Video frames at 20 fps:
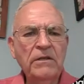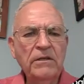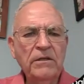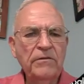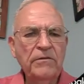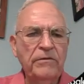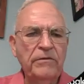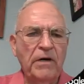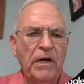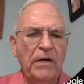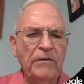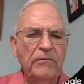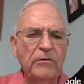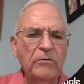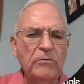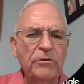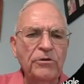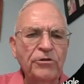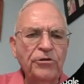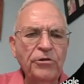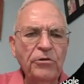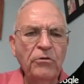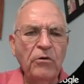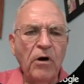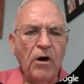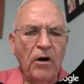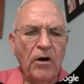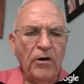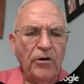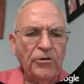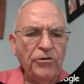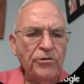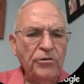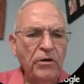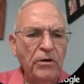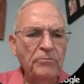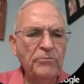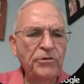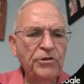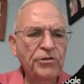Fiverr with 2 R's. So
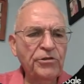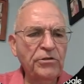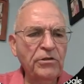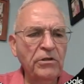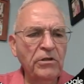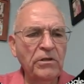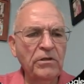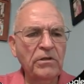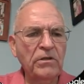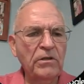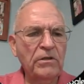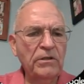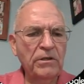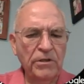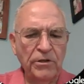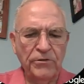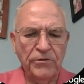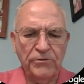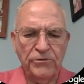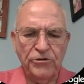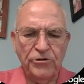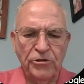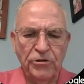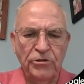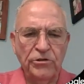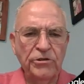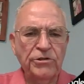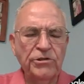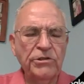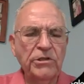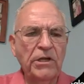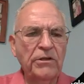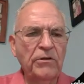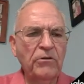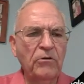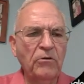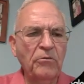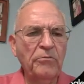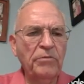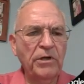I'm just going to, in the search, this is on the
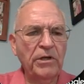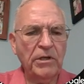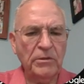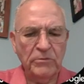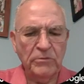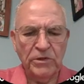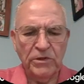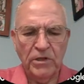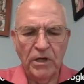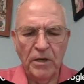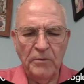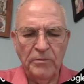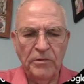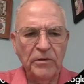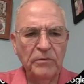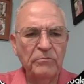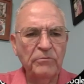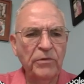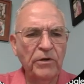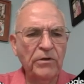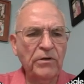homepage, I'm going to type in book